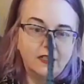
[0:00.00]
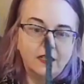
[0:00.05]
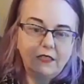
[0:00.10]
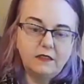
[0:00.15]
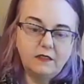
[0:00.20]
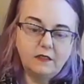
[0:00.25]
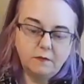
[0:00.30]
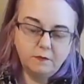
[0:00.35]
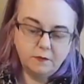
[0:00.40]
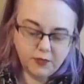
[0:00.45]

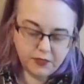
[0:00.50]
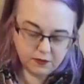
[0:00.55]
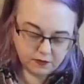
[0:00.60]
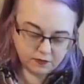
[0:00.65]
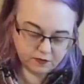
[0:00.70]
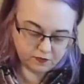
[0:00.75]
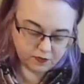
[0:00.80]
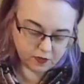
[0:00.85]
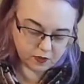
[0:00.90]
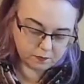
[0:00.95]
It's a
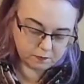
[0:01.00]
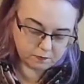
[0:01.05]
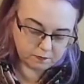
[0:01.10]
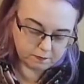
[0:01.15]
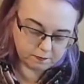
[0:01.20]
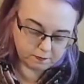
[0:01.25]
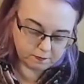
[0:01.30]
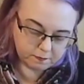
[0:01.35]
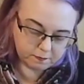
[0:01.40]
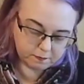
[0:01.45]
beautiful
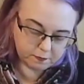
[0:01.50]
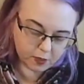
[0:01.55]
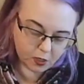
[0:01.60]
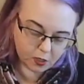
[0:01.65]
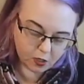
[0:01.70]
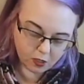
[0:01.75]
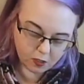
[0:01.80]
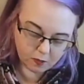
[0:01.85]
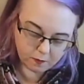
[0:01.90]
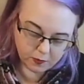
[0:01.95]

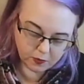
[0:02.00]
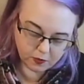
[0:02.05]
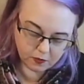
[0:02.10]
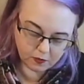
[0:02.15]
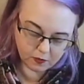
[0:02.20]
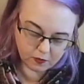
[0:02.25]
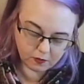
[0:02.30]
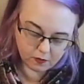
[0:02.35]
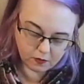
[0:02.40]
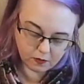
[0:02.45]

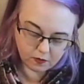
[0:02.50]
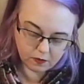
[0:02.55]
purple,